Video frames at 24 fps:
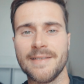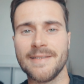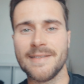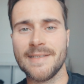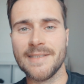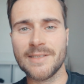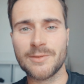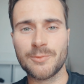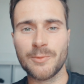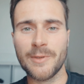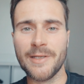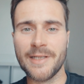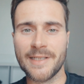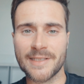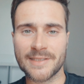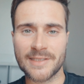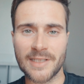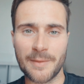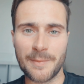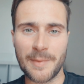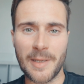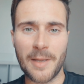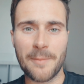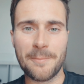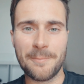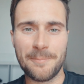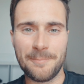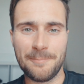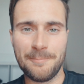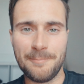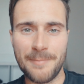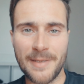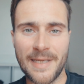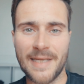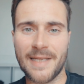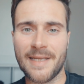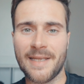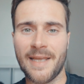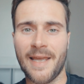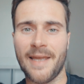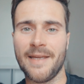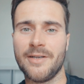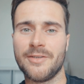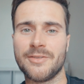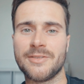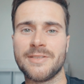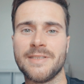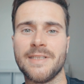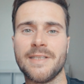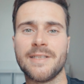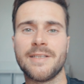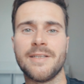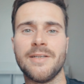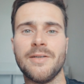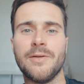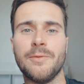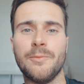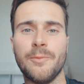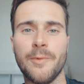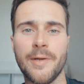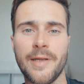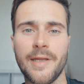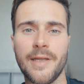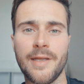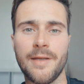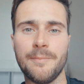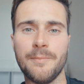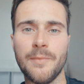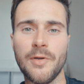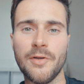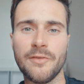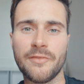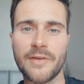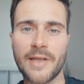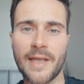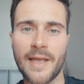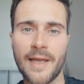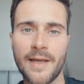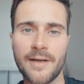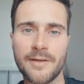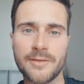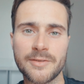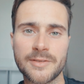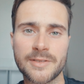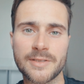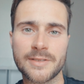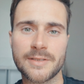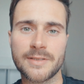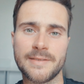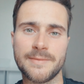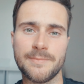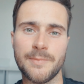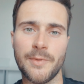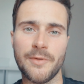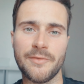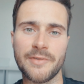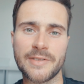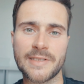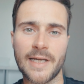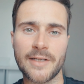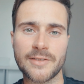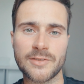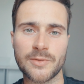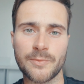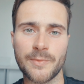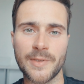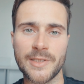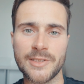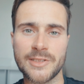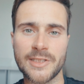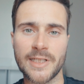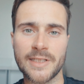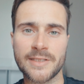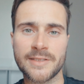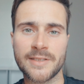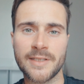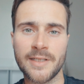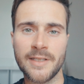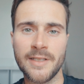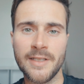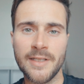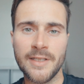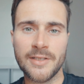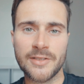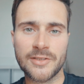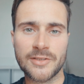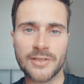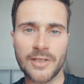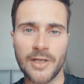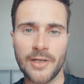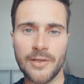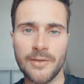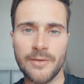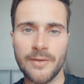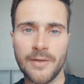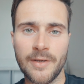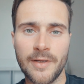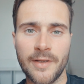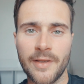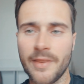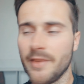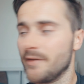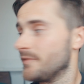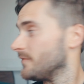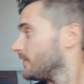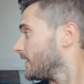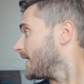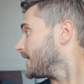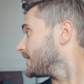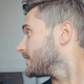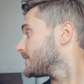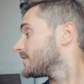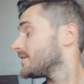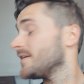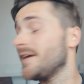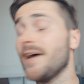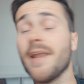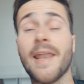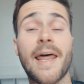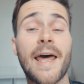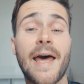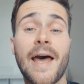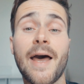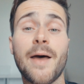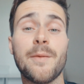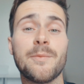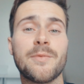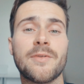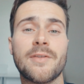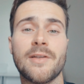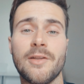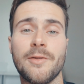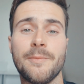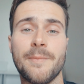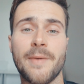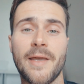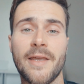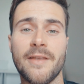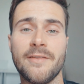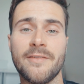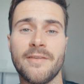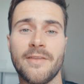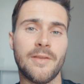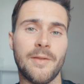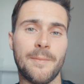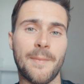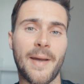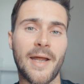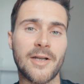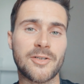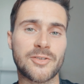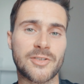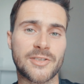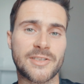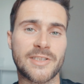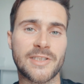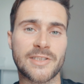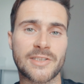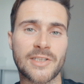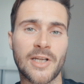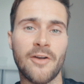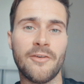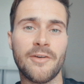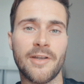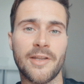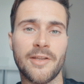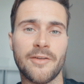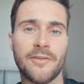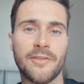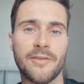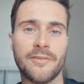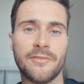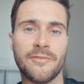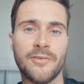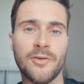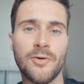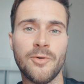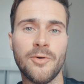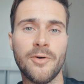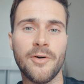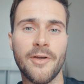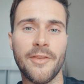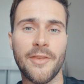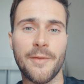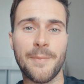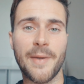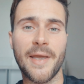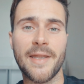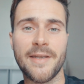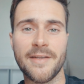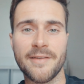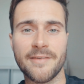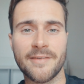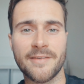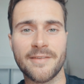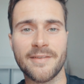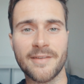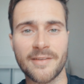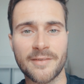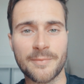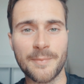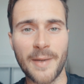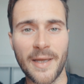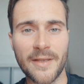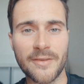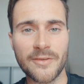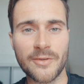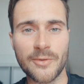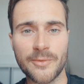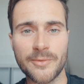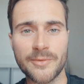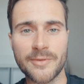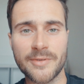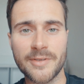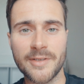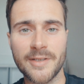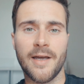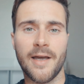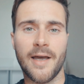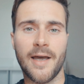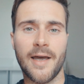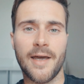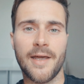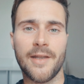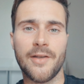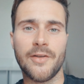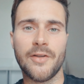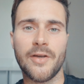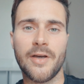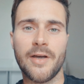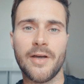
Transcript: This week is going to be a bit chaotic. We're moving house, moving down to Winchester, so the flat's an absolute mess. The mattress is currently on the floor and the bed is dismantled, and